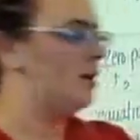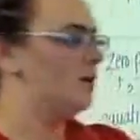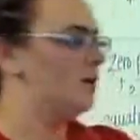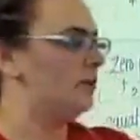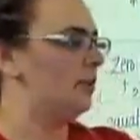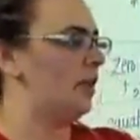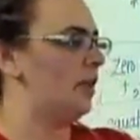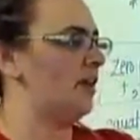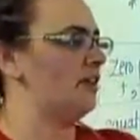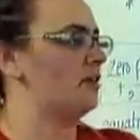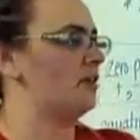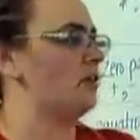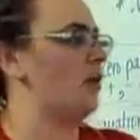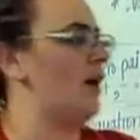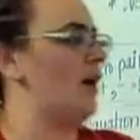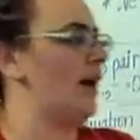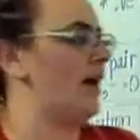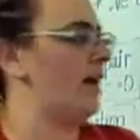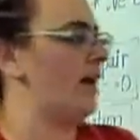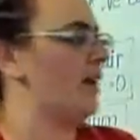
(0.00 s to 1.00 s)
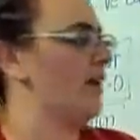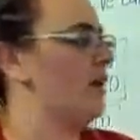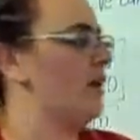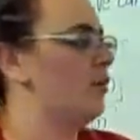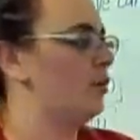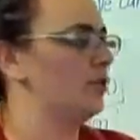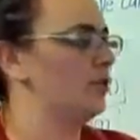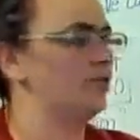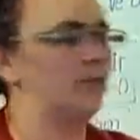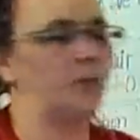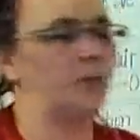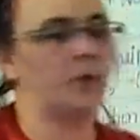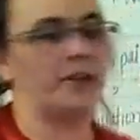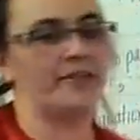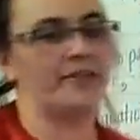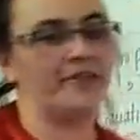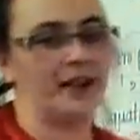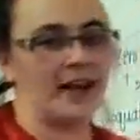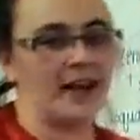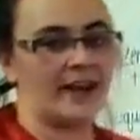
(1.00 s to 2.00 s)
plus y equals
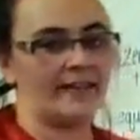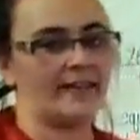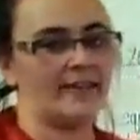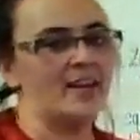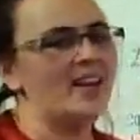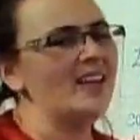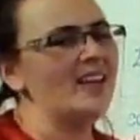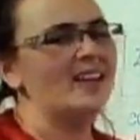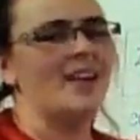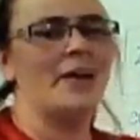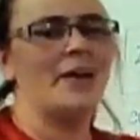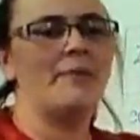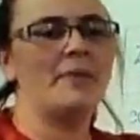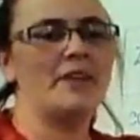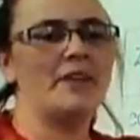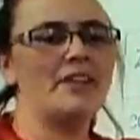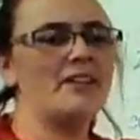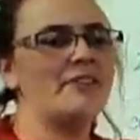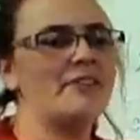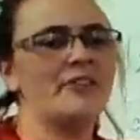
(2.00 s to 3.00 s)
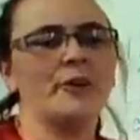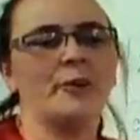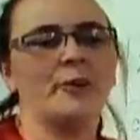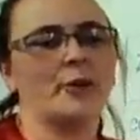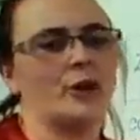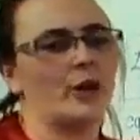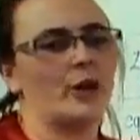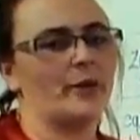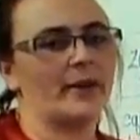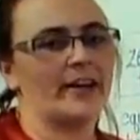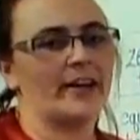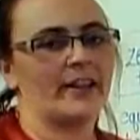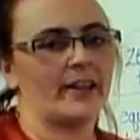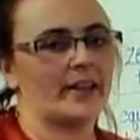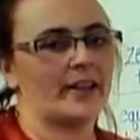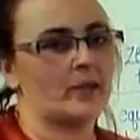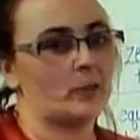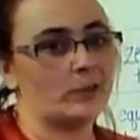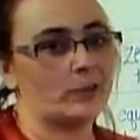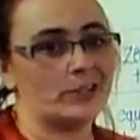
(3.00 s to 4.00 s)
45. Now, many of you are already
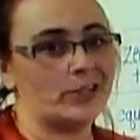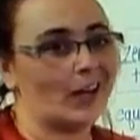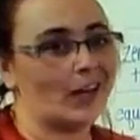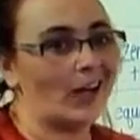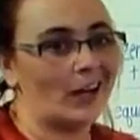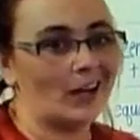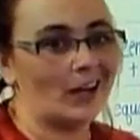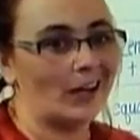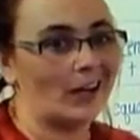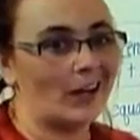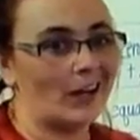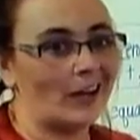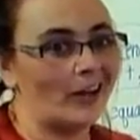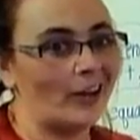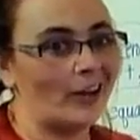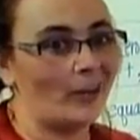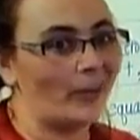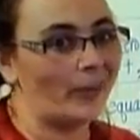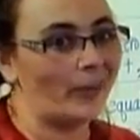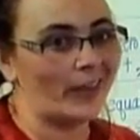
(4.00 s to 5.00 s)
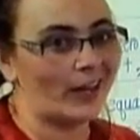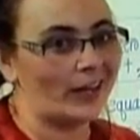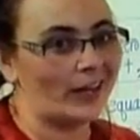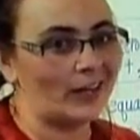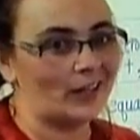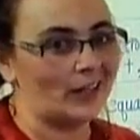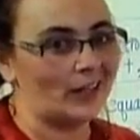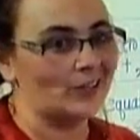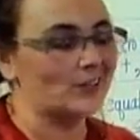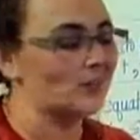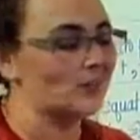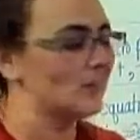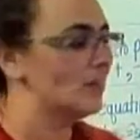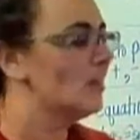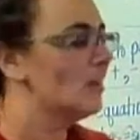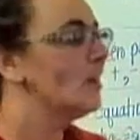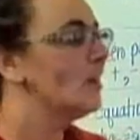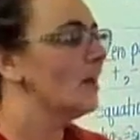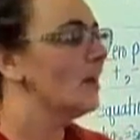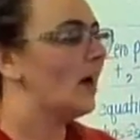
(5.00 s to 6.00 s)
like, well, duh, I know what that is.
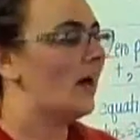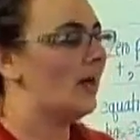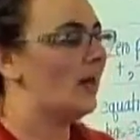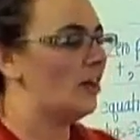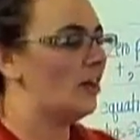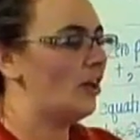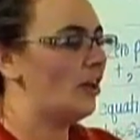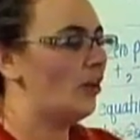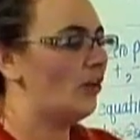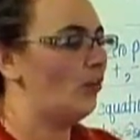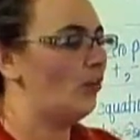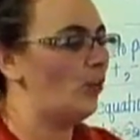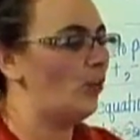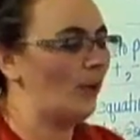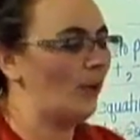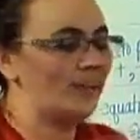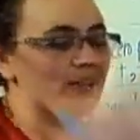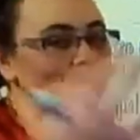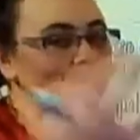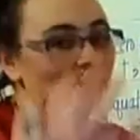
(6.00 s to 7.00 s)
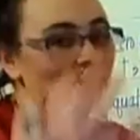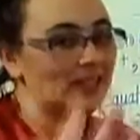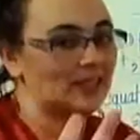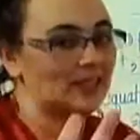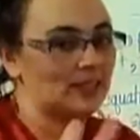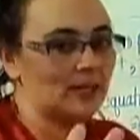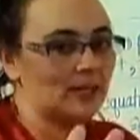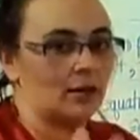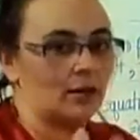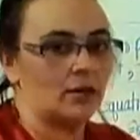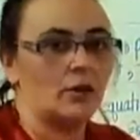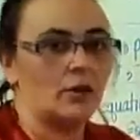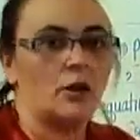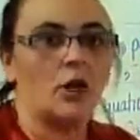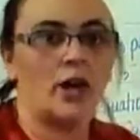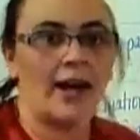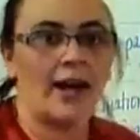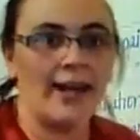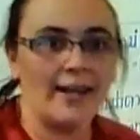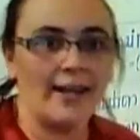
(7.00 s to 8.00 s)
I know what's missing.
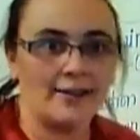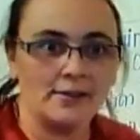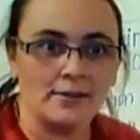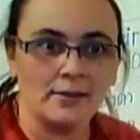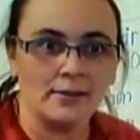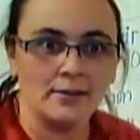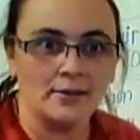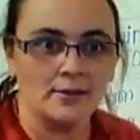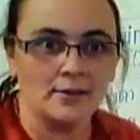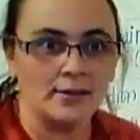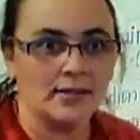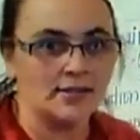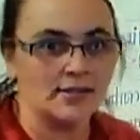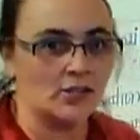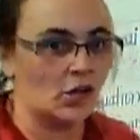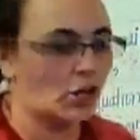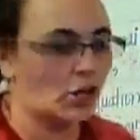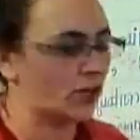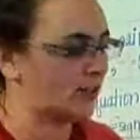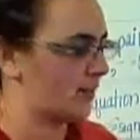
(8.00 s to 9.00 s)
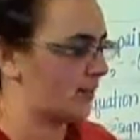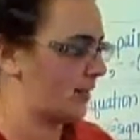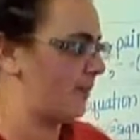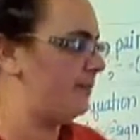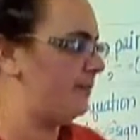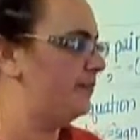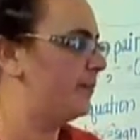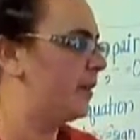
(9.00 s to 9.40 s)
Great. That's awesome.